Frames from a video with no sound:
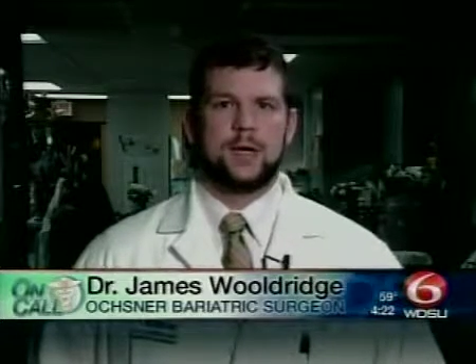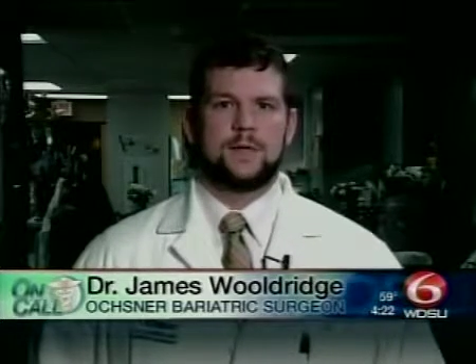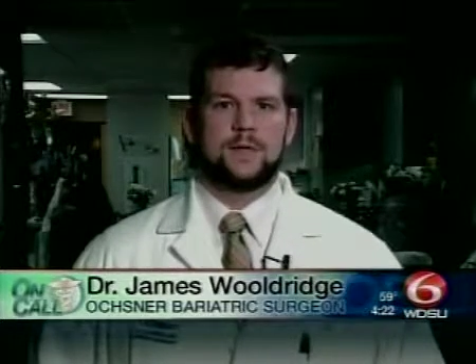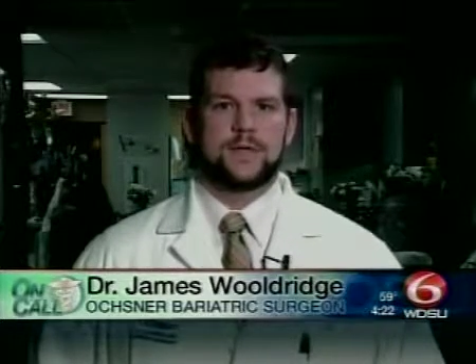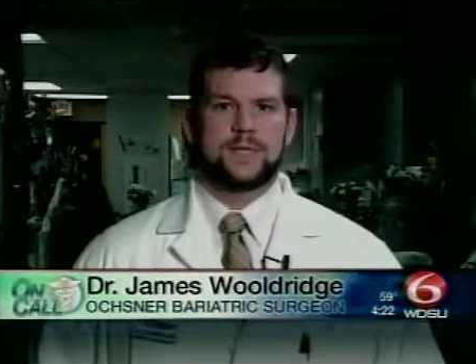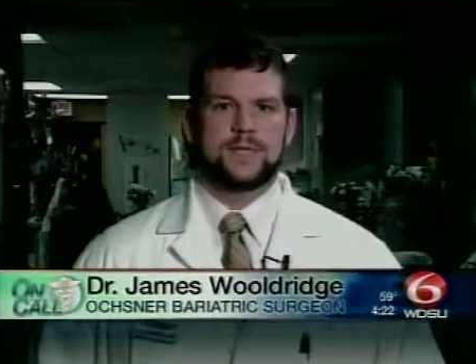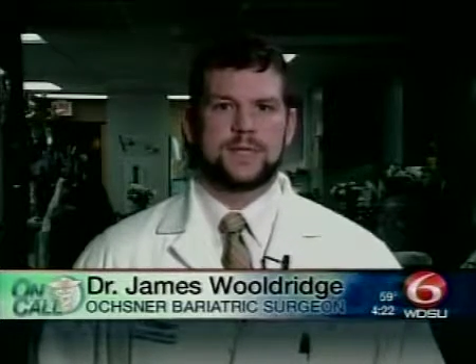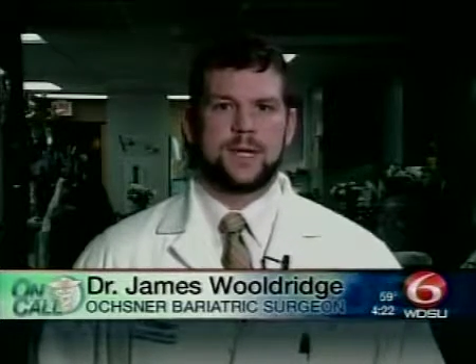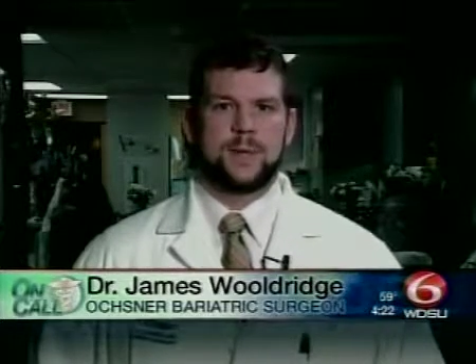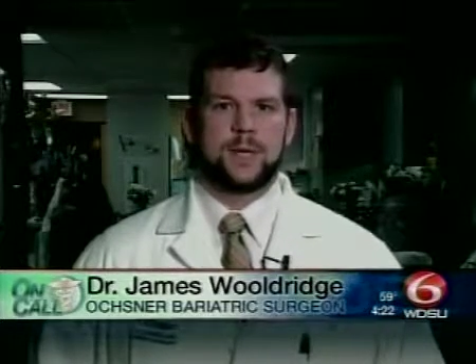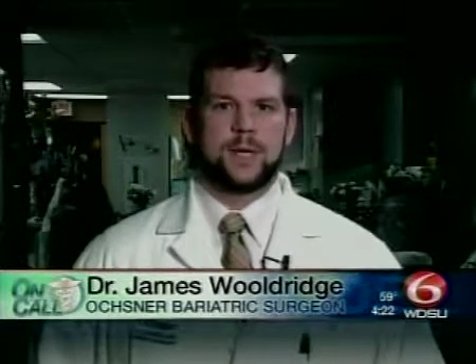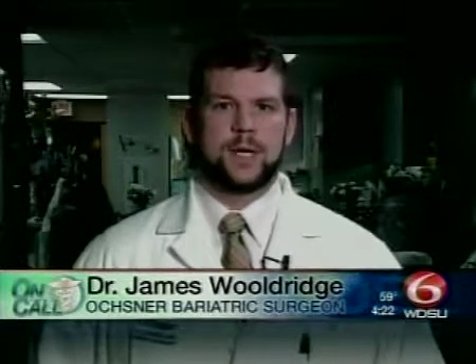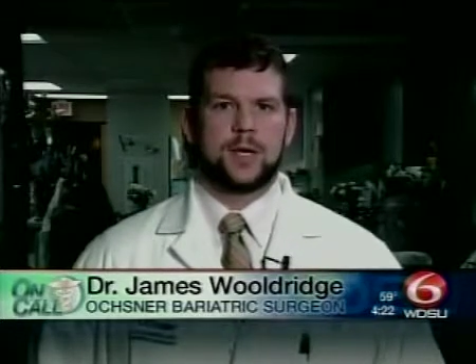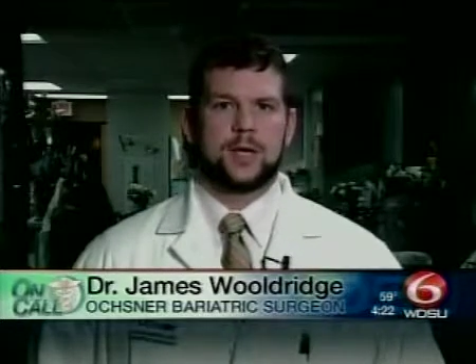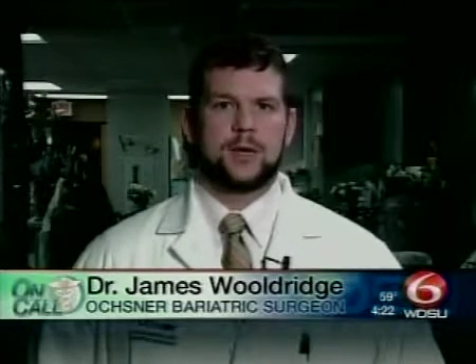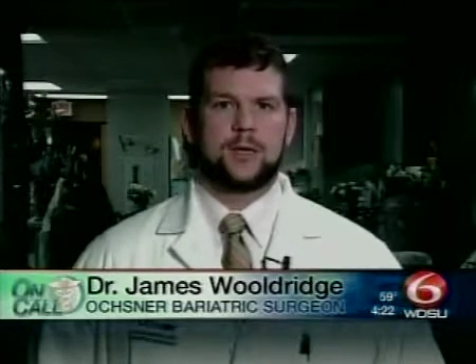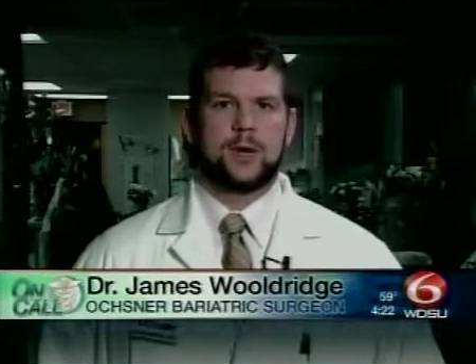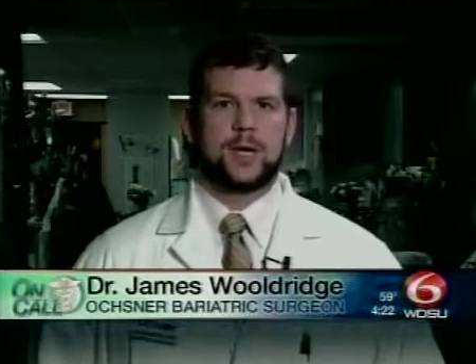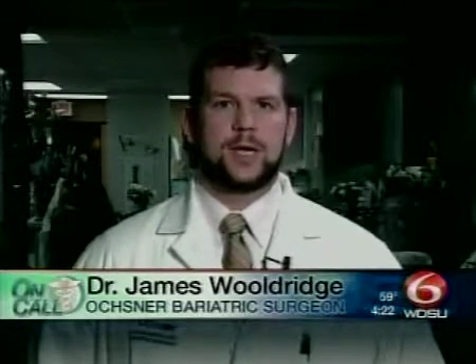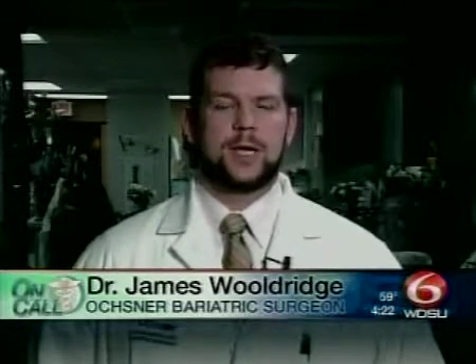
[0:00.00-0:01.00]
of the
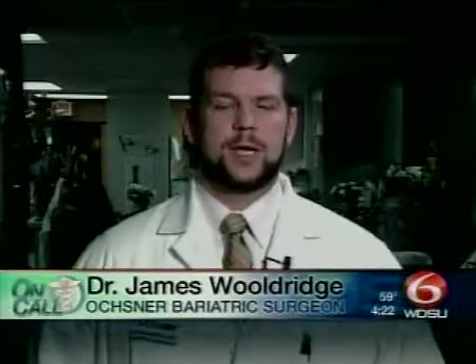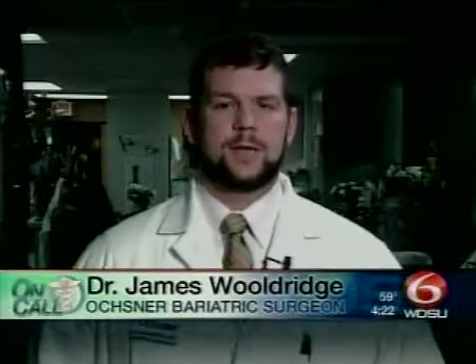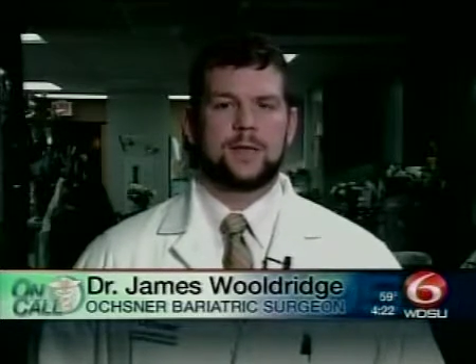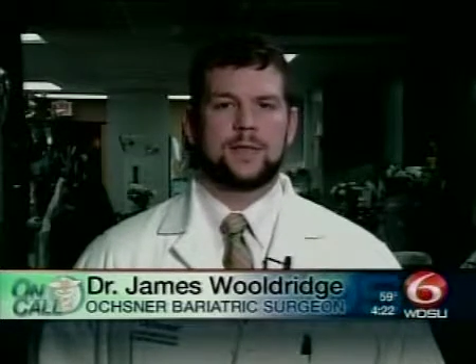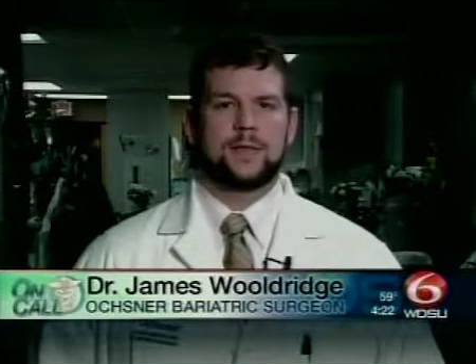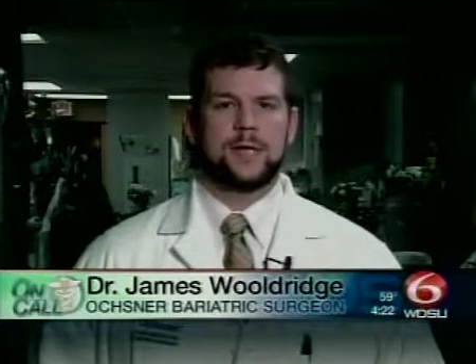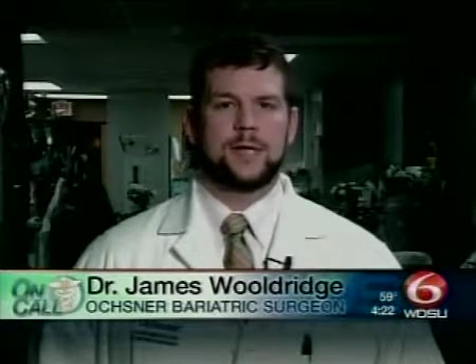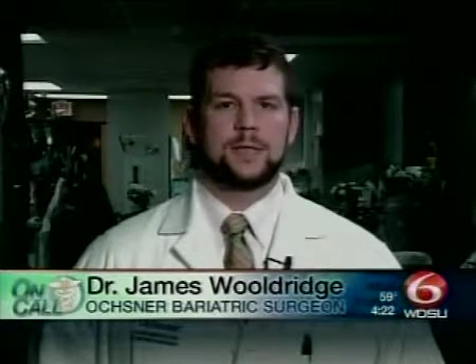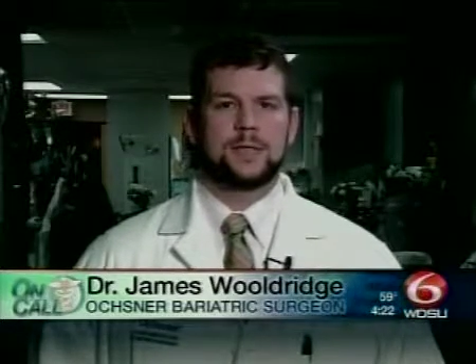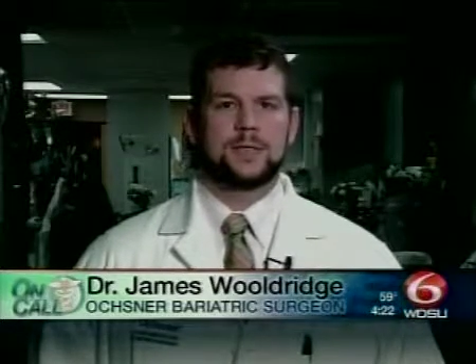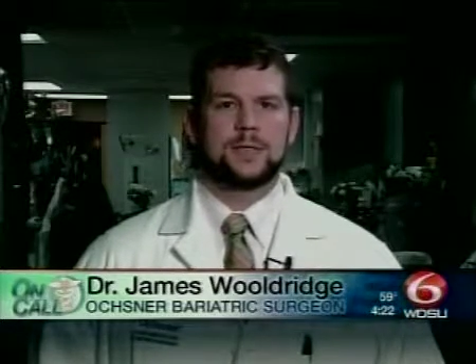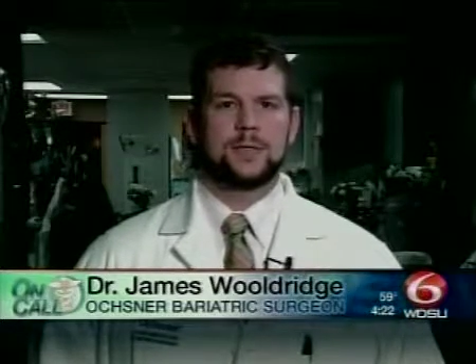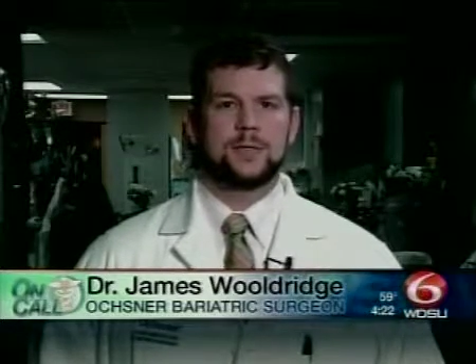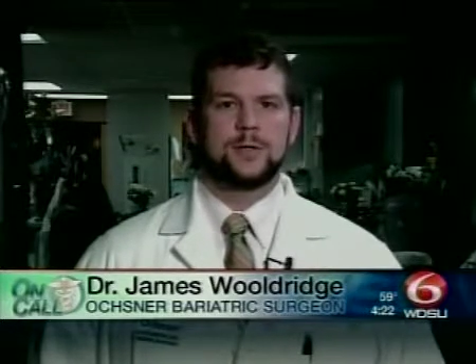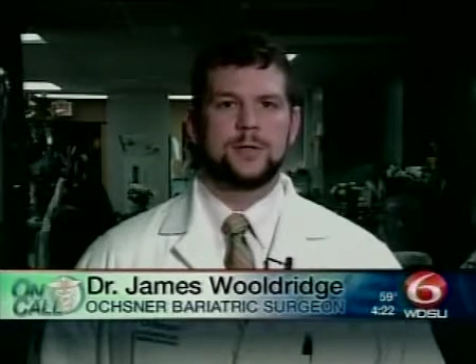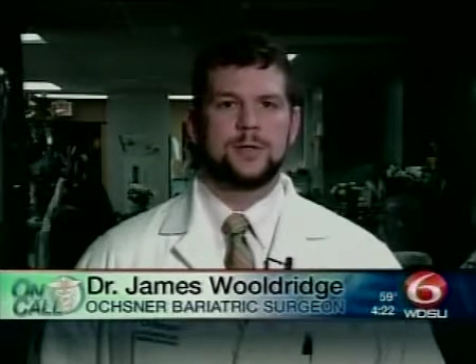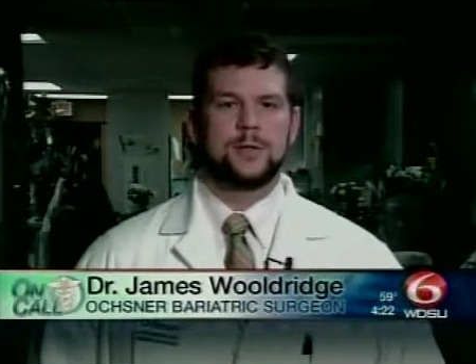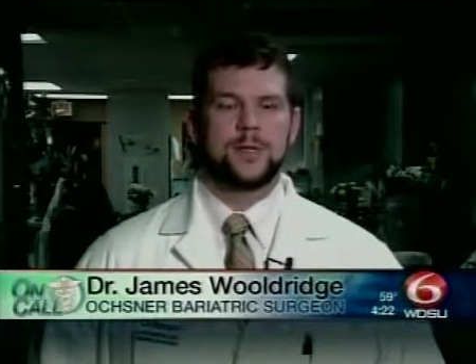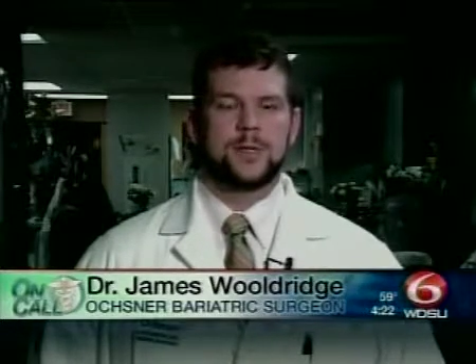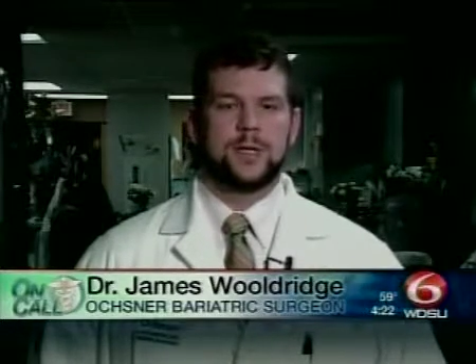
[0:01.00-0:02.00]
stomach, creating a thin
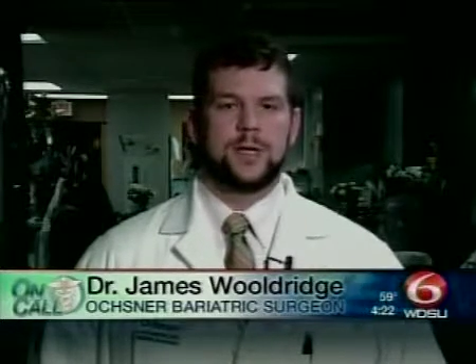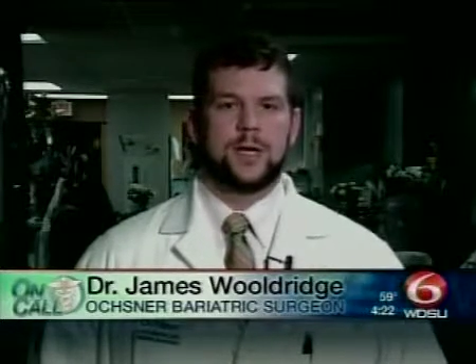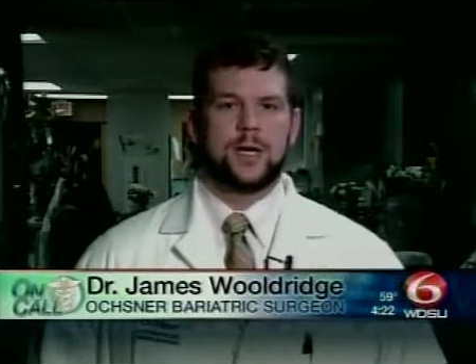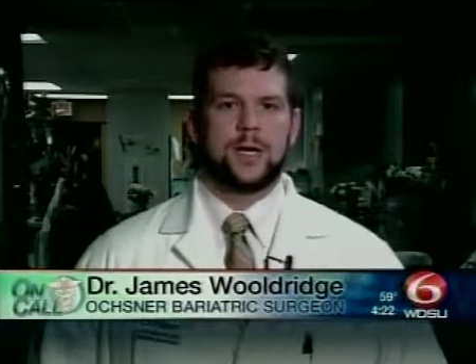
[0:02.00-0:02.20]
tube.